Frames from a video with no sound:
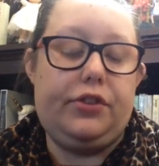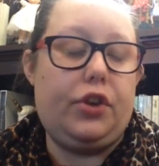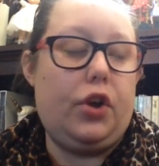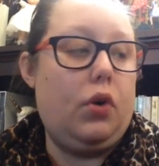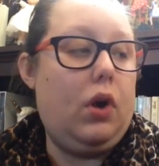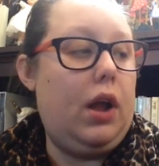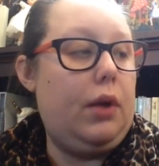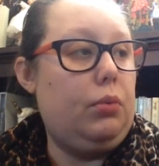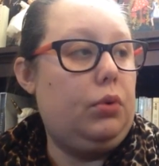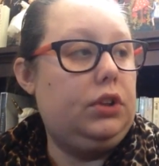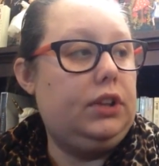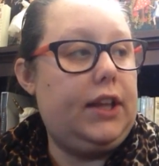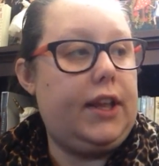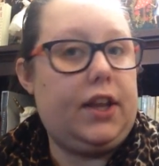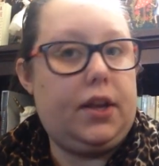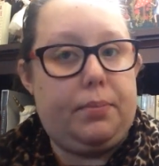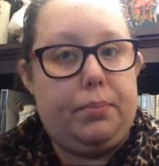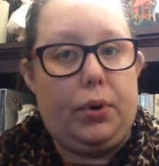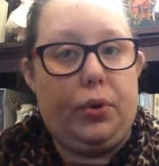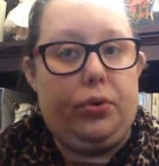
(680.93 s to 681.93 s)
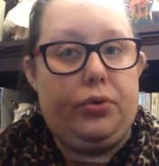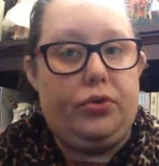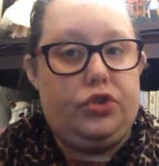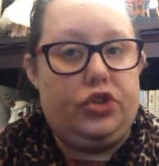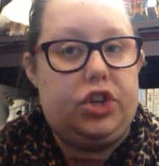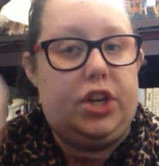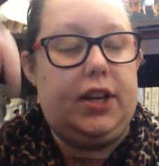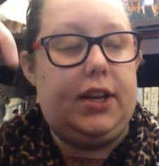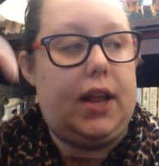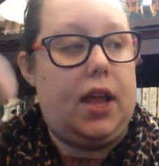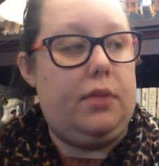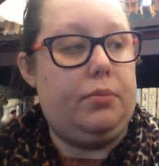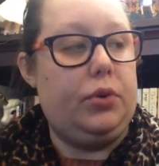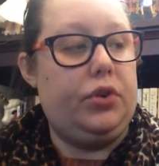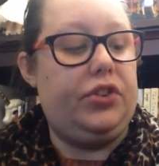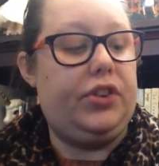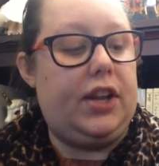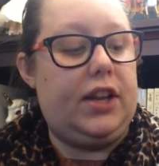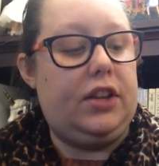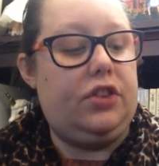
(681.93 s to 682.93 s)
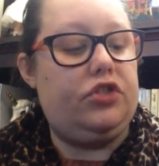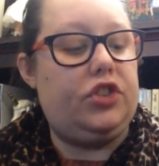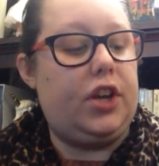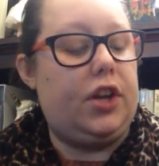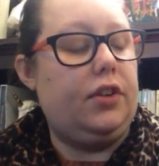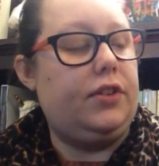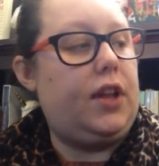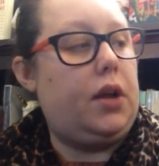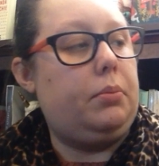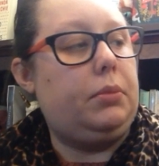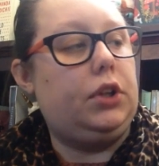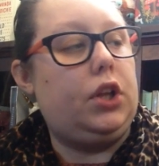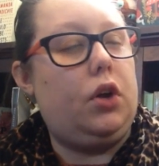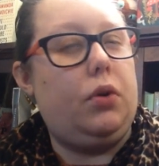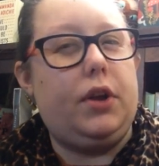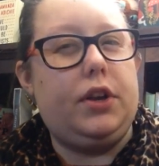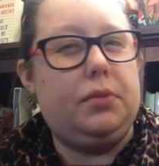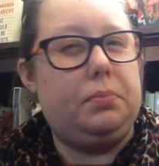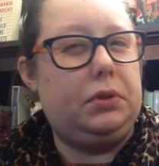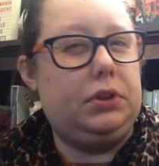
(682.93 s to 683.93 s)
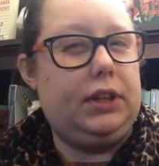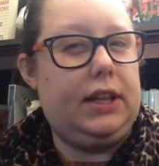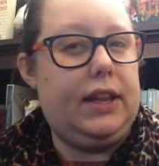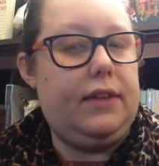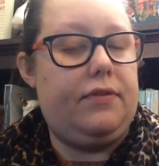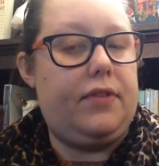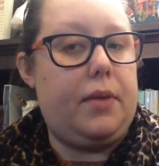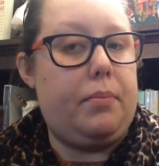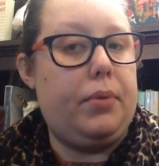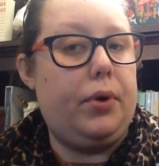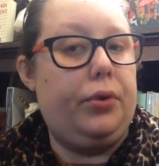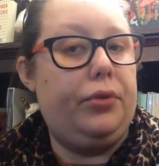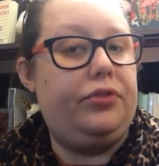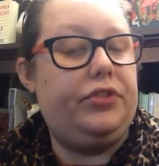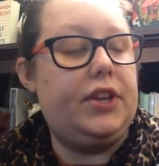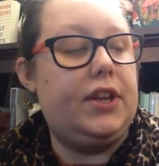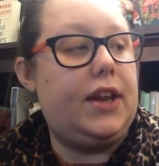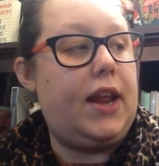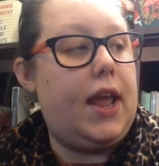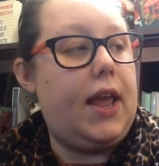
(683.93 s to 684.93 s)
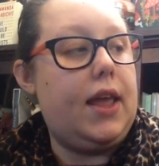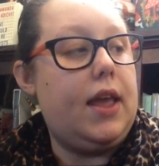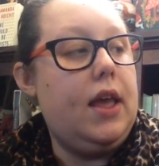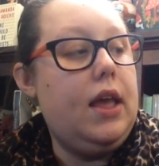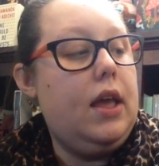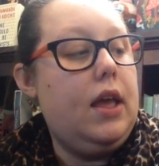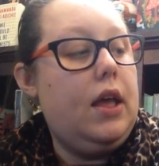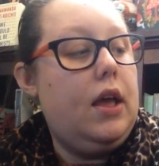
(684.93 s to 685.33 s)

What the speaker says: So I will link both Jean and Mercedes' channel down below. I believe they both did a